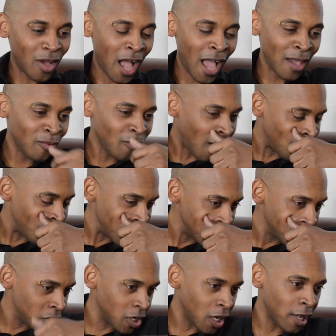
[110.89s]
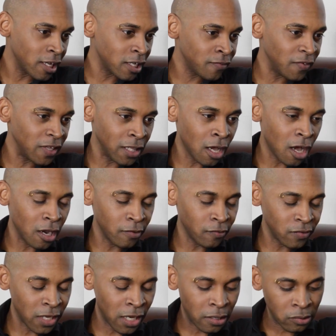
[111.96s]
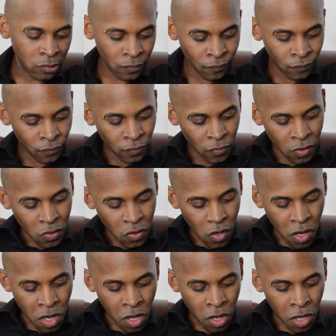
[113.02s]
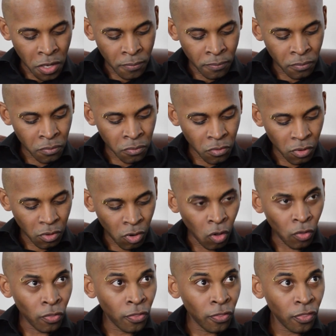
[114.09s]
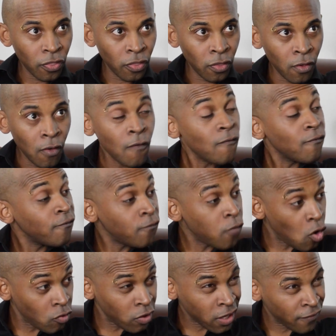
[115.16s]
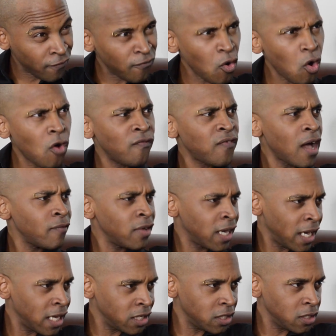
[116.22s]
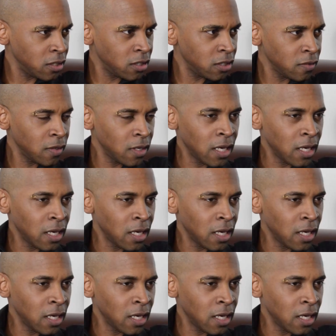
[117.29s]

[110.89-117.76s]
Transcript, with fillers: I, I've been to Huddersfield Carnival now um, on four, four or five occasions,